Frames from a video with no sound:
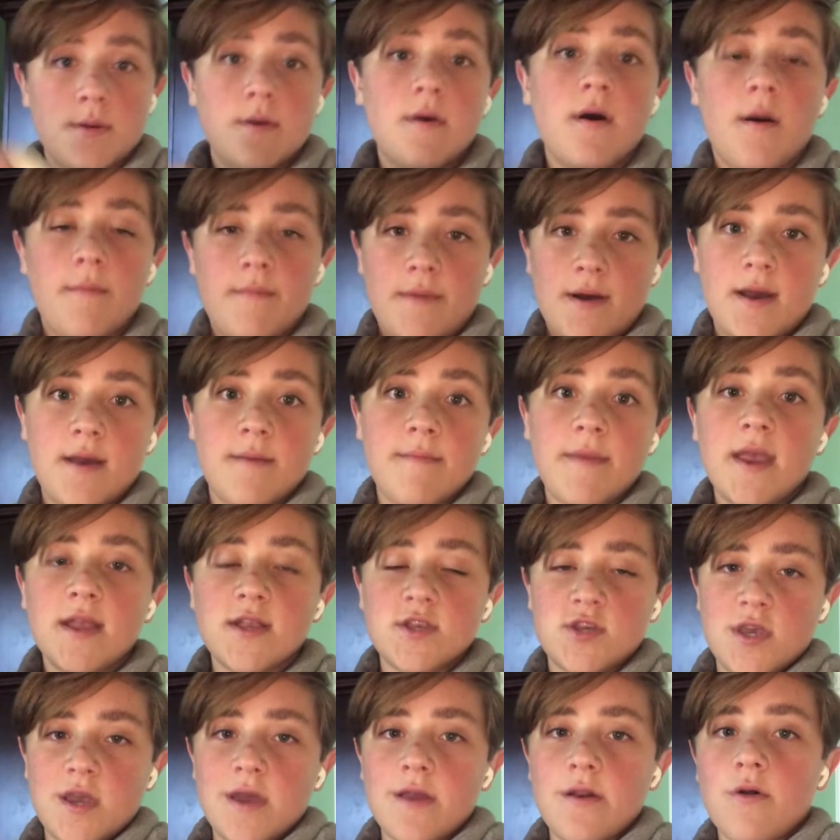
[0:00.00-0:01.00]
on my main
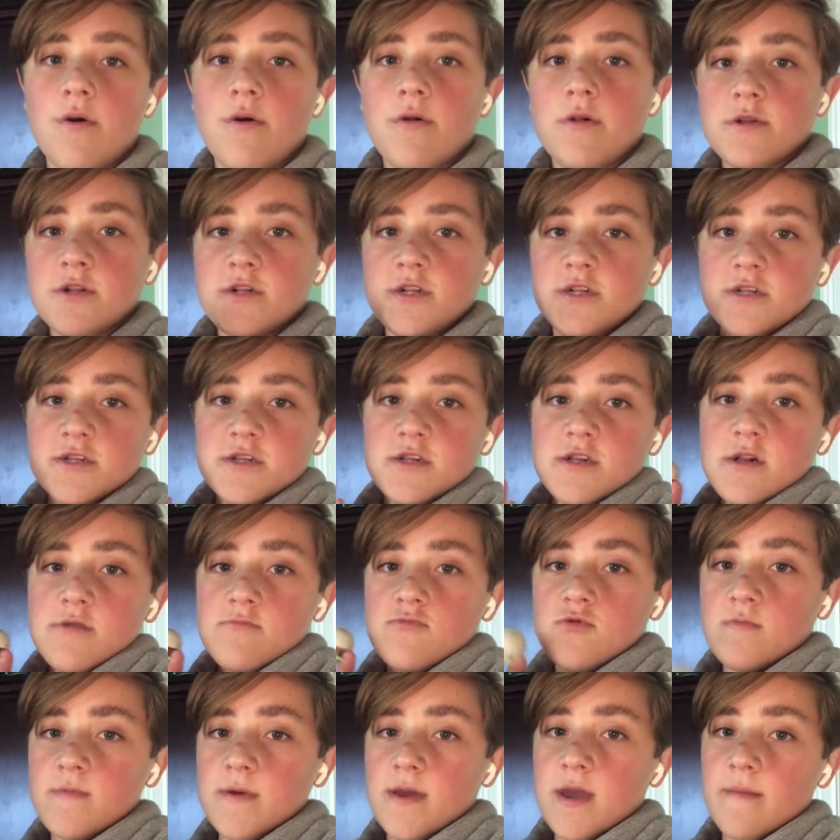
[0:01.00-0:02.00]
channel
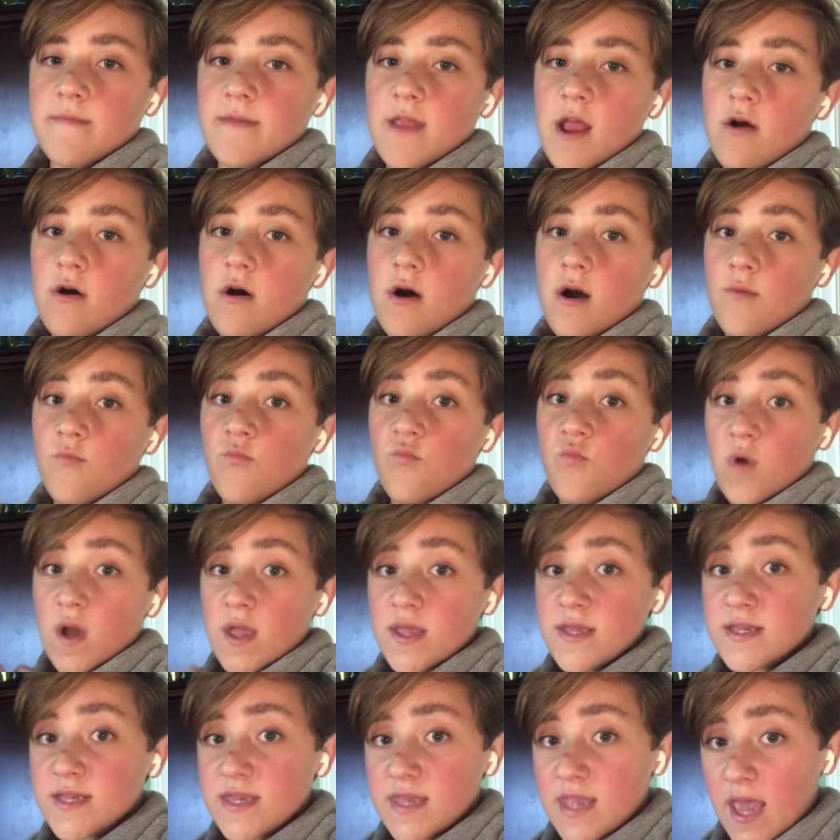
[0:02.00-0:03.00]
will be coming out on
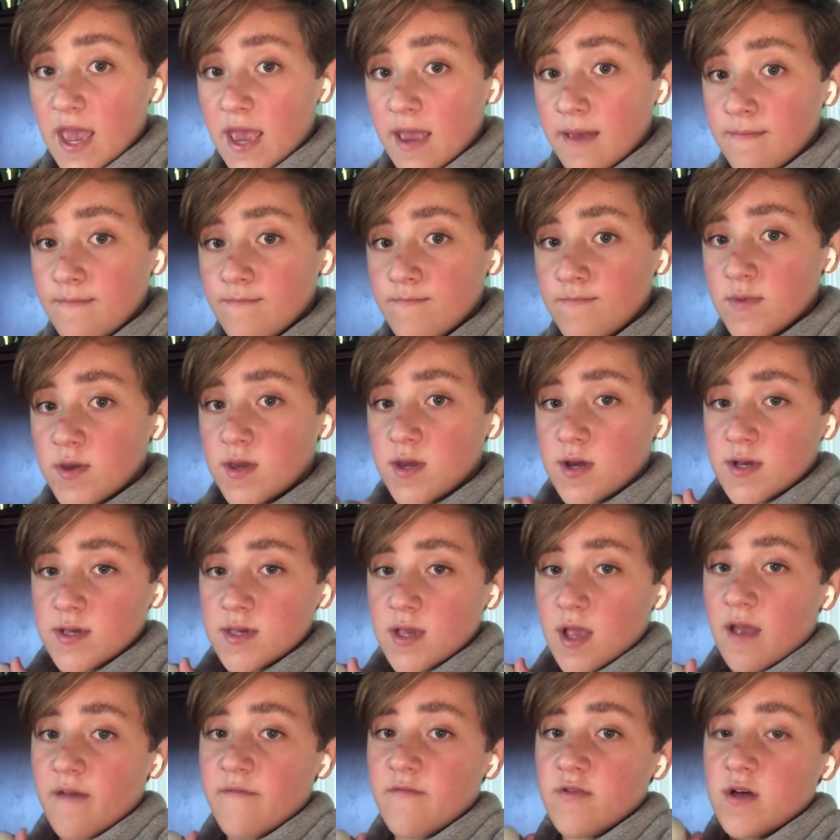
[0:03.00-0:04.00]
Wednesday because
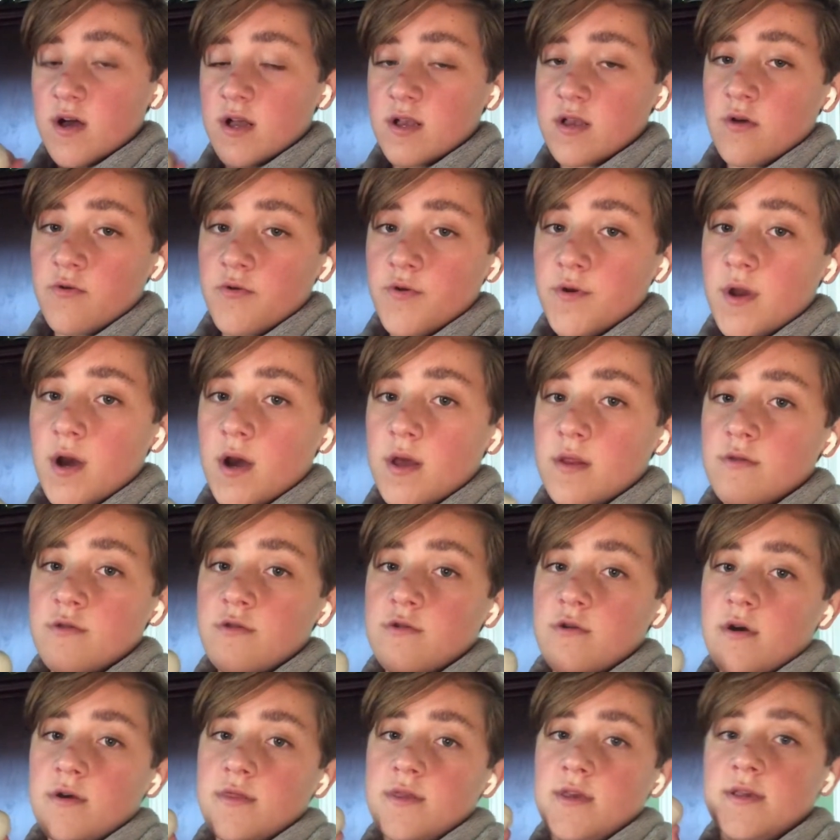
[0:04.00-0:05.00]
I have a lot going on
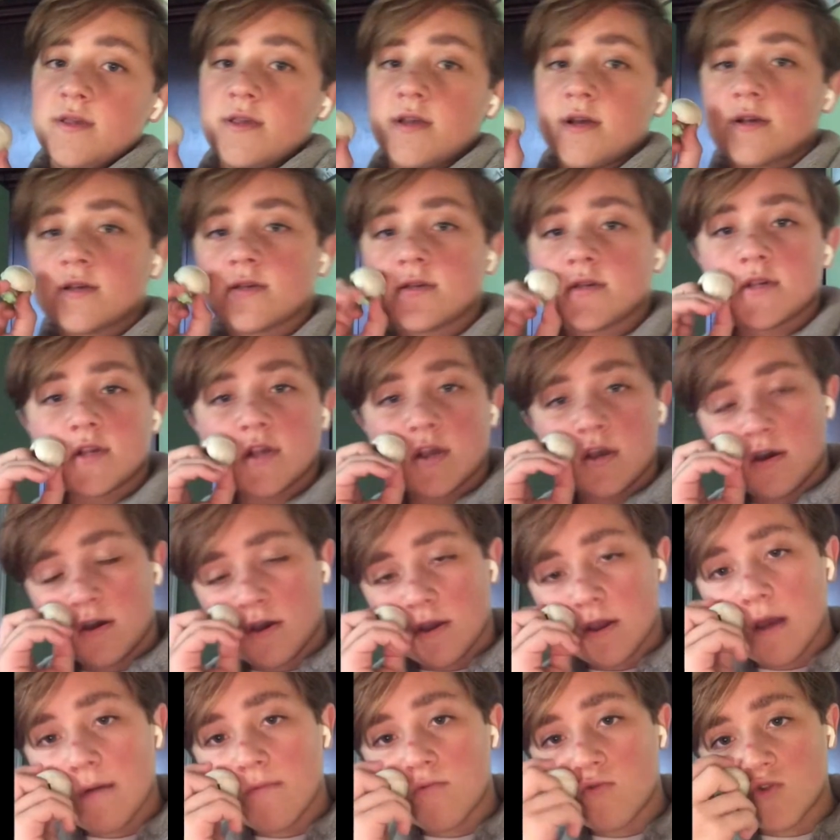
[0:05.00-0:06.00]
throughout these next uh,
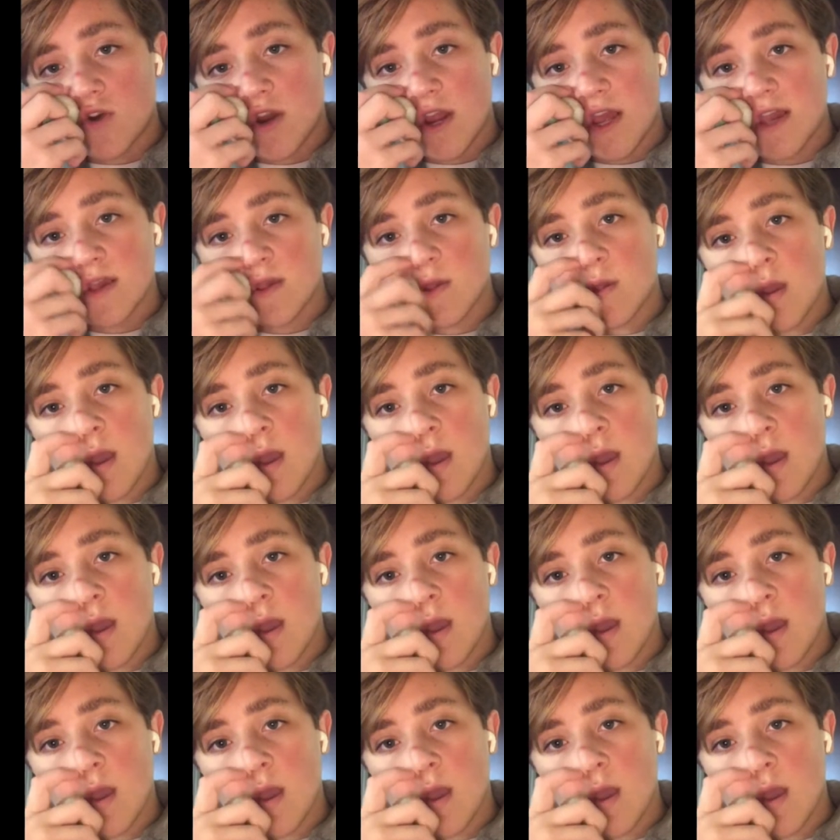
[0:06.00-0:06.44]
couple of days.